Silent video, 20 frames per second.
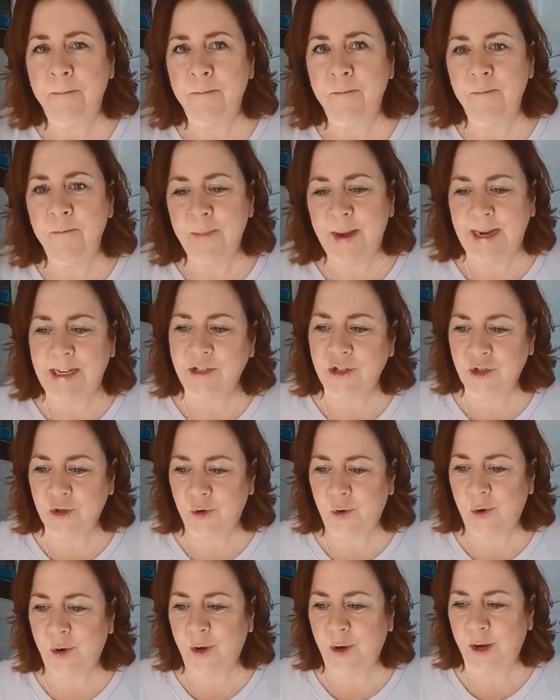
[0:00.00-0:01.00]
Make
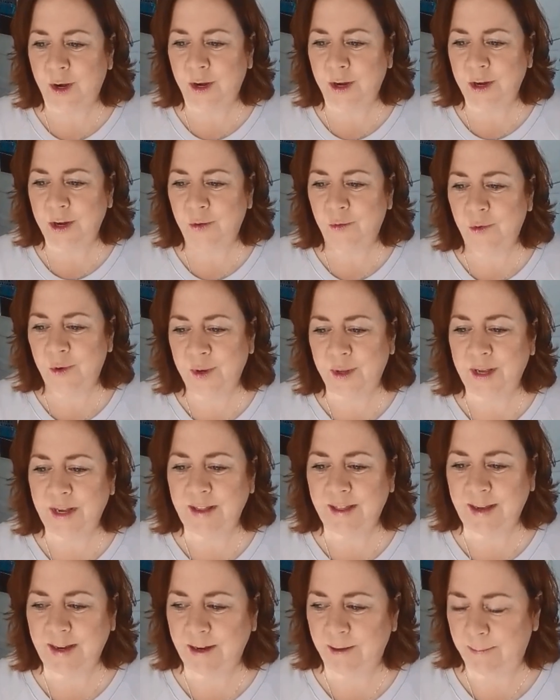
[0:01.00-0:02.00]
sure you really
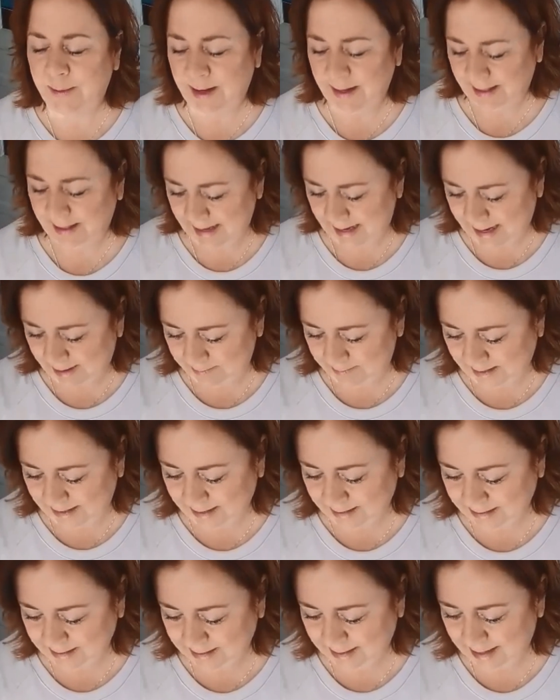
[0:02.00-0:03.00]
think about that,
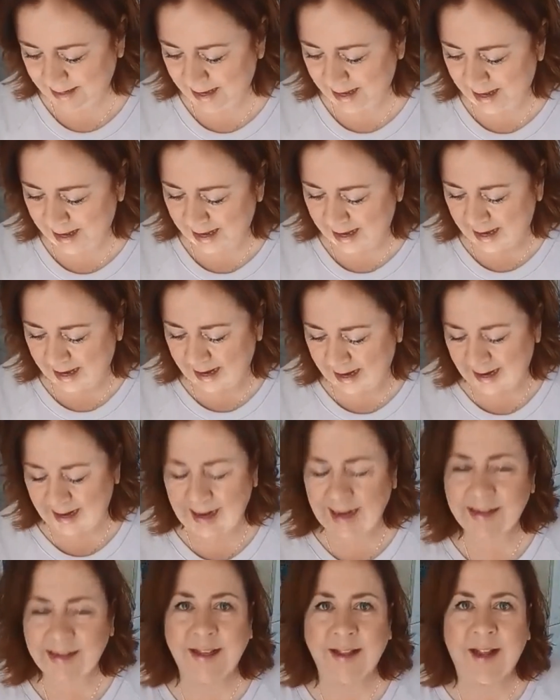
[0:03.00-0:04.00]
because it
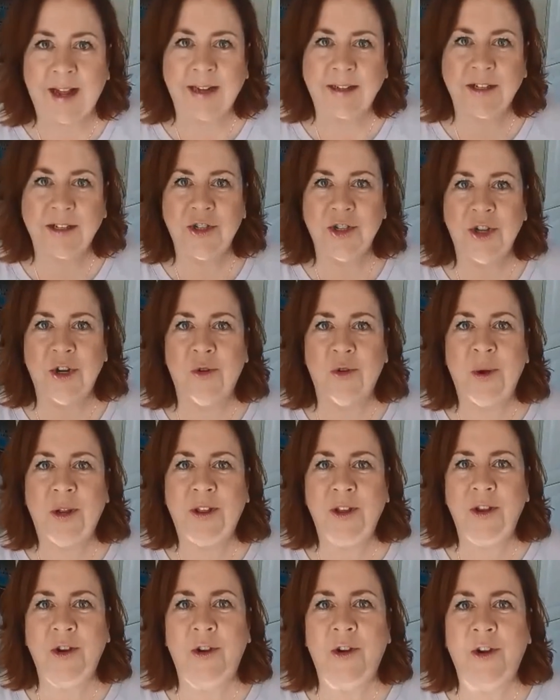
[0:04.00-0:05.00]
has a lot to do with
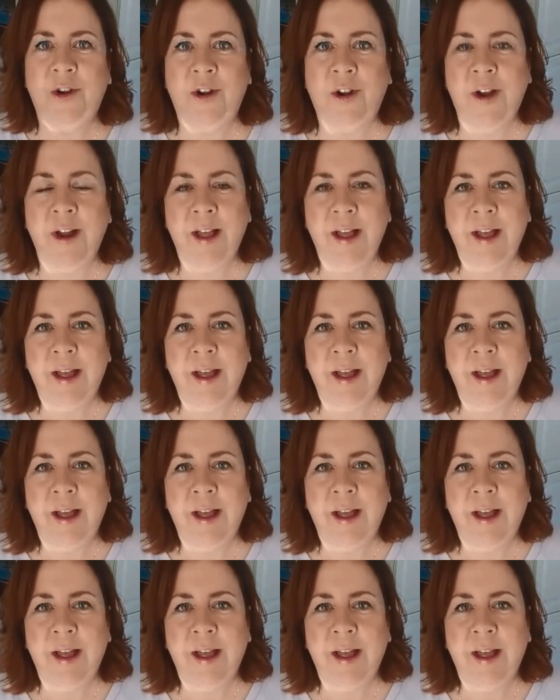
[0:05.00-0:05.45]
your